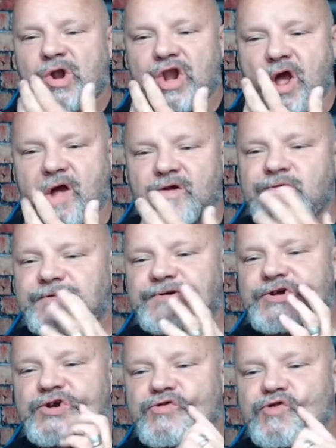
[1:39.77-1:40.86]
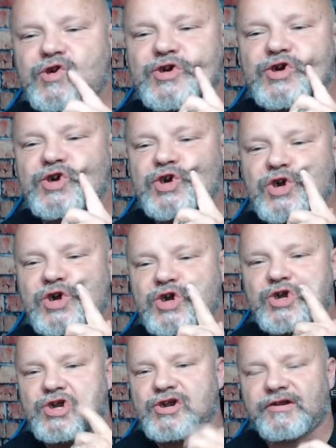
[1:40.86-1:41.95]
No. Uh,
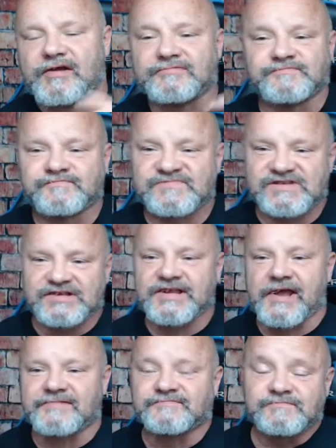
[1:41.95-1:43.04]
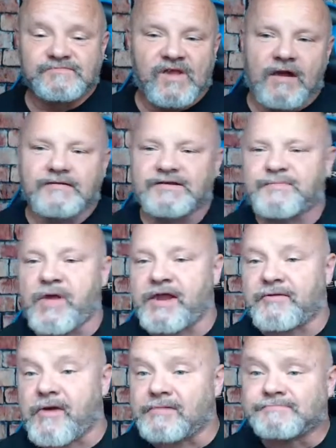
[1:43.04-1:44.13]
no. Just kidding. I'm just
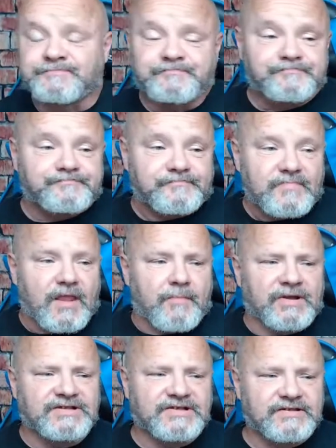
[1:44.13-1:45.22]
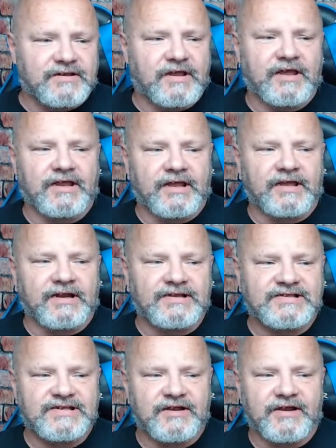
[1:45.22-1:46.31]
playing around. But in a
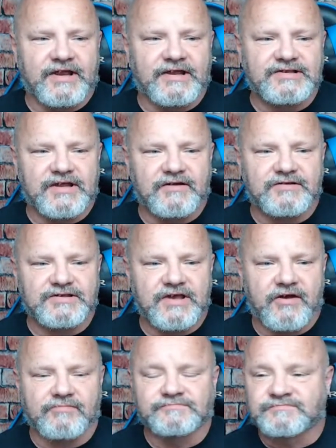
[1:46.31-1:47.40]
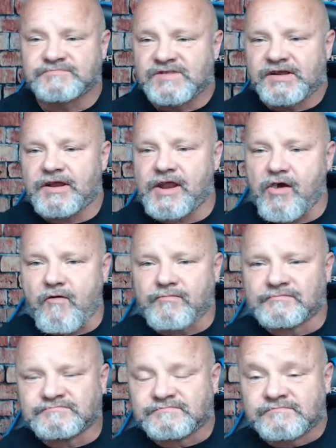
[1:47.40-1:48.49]
serious note, so, you know,